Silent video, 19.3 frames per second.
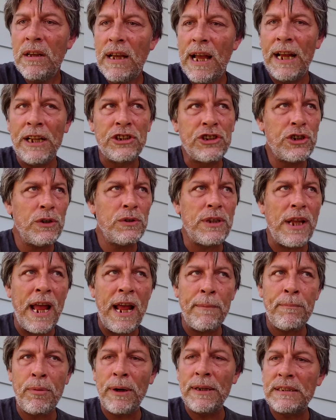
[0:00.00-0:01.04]

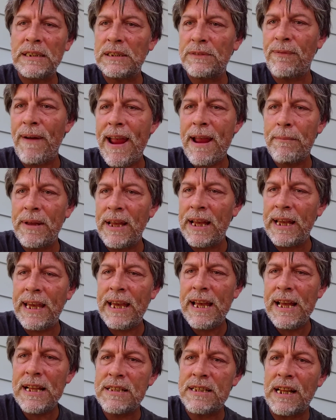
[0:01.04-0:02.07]
and brings his family and
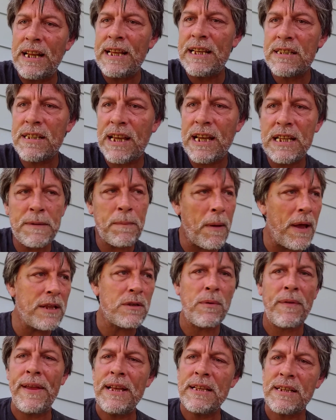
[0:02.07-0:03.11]
kids, and his kids plays
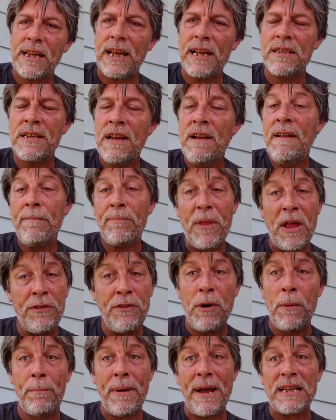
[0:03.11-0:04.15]
with his kids, and
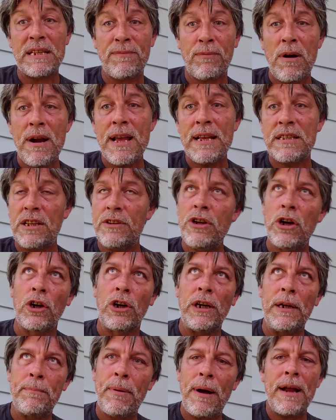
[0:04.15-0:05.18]
they're best friends and they're
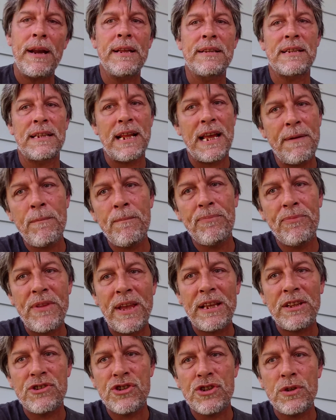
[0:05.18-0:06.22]
good buddies, and
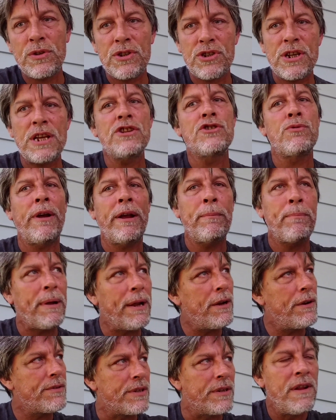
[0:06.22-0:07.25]
they shoot shit, drink
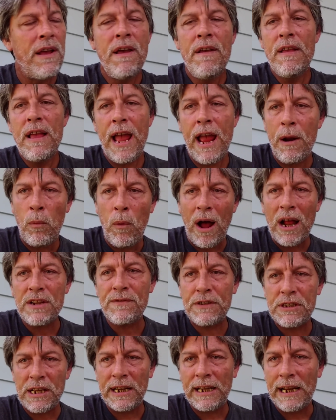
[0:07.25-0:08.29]
beers, and
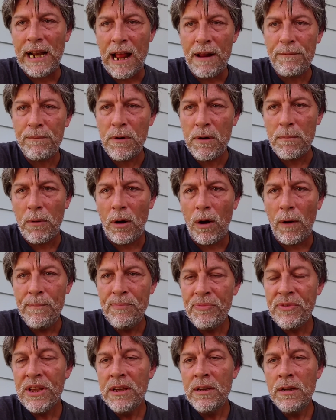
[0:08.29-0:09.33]
watch Sunday night football,
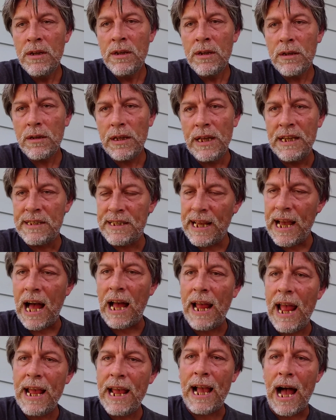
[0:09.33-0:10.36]
is the
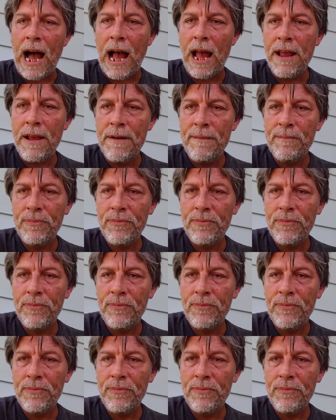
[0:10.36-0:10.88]
IA guy.